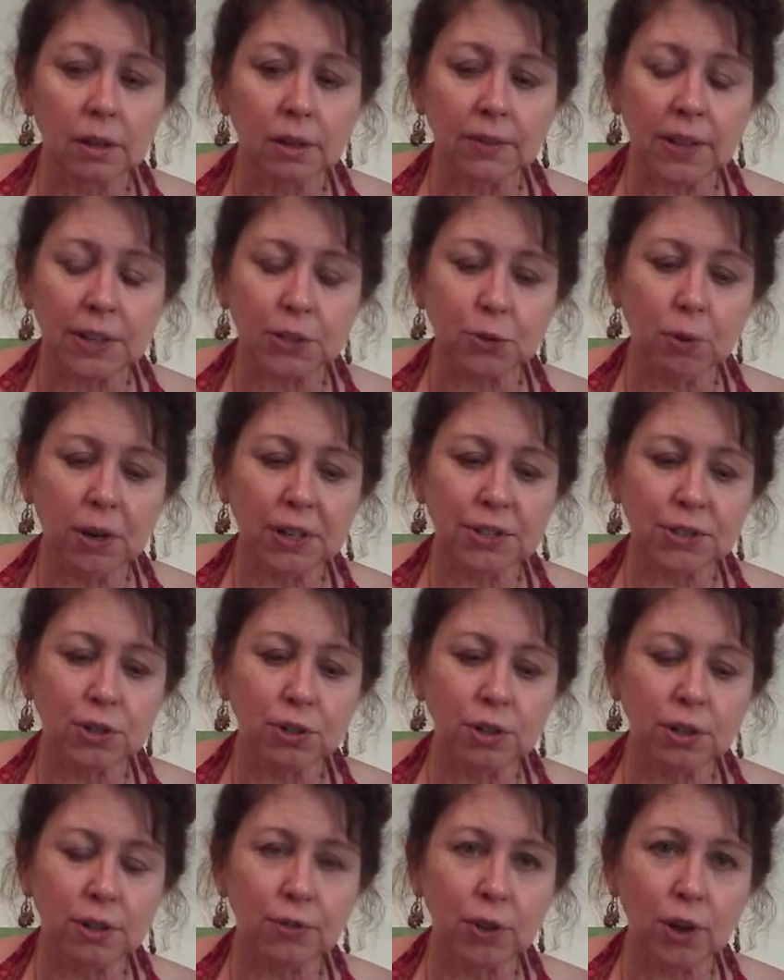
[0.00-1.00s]
That's why it's
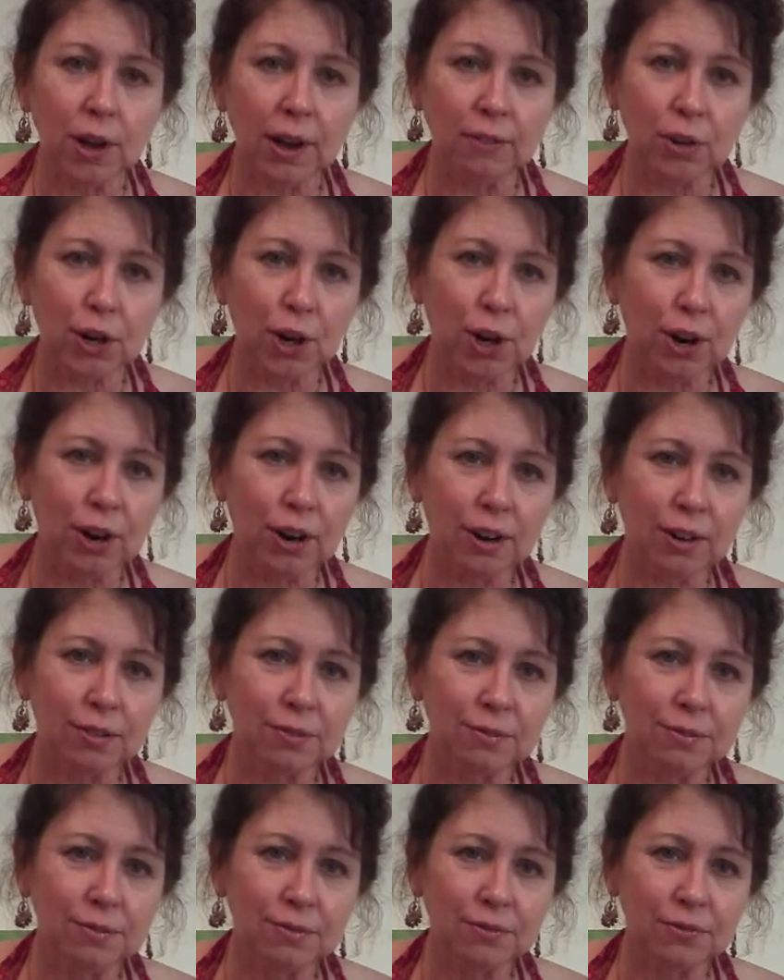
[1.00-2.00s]
good if you have a
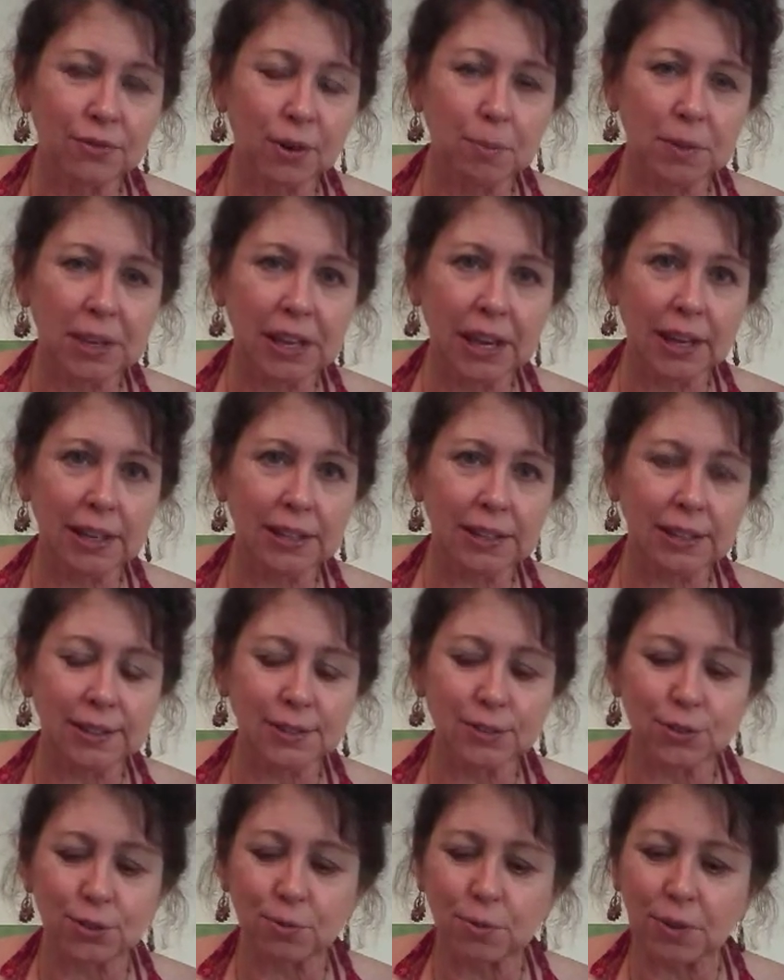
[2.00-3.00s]
car from the
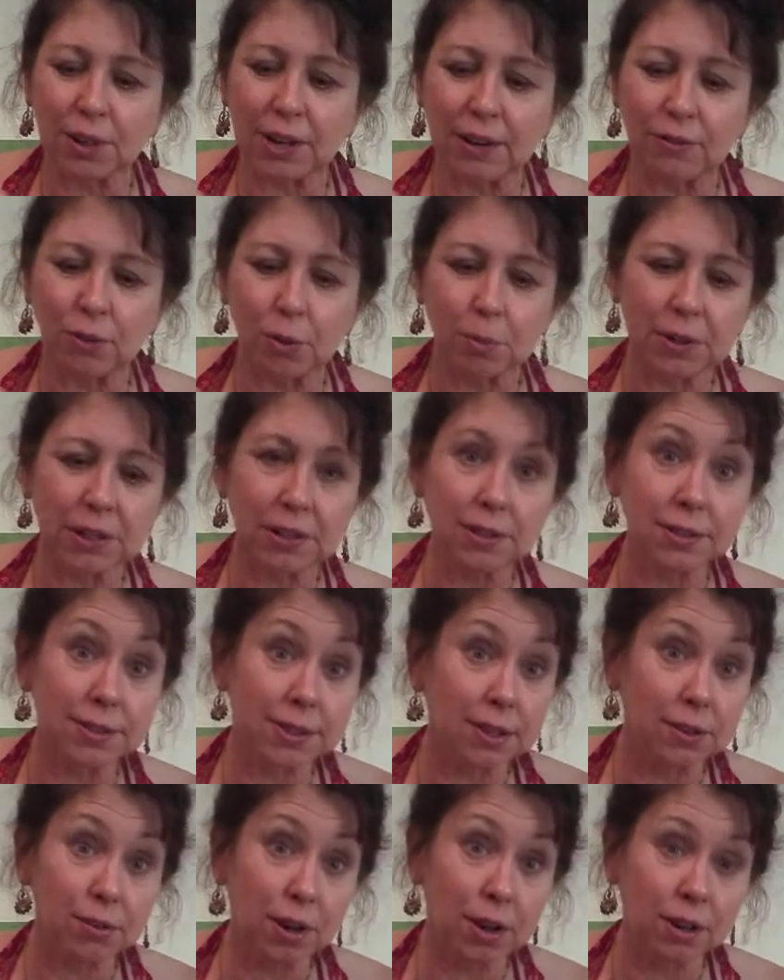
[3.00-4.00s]
80s or whatever, because
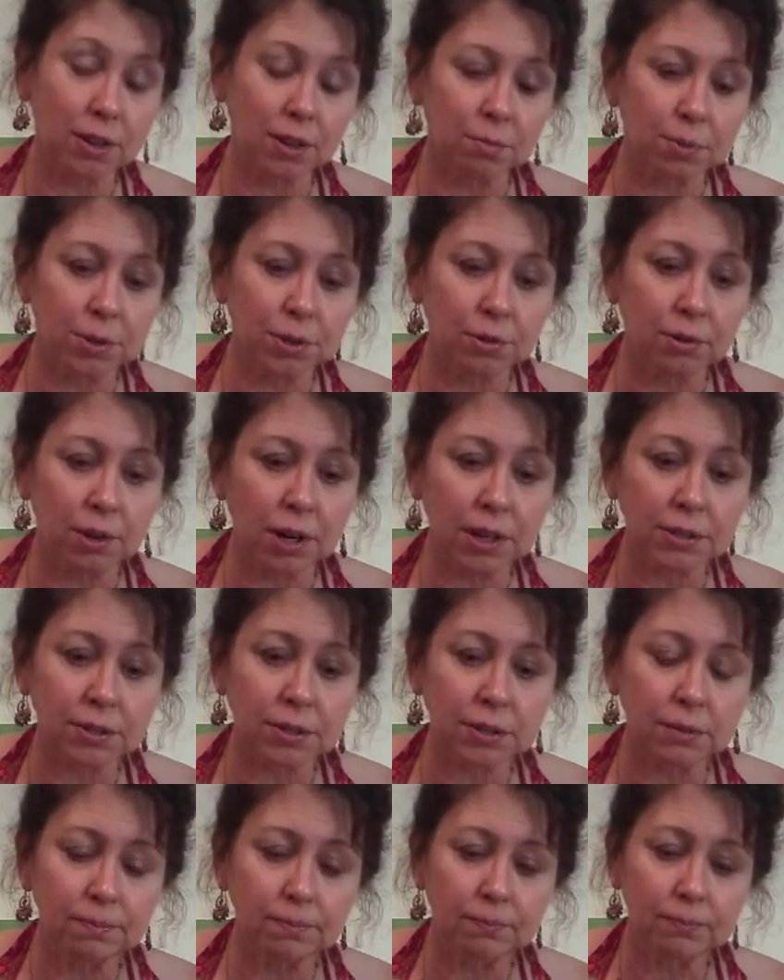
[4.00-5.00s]
they're not computerized.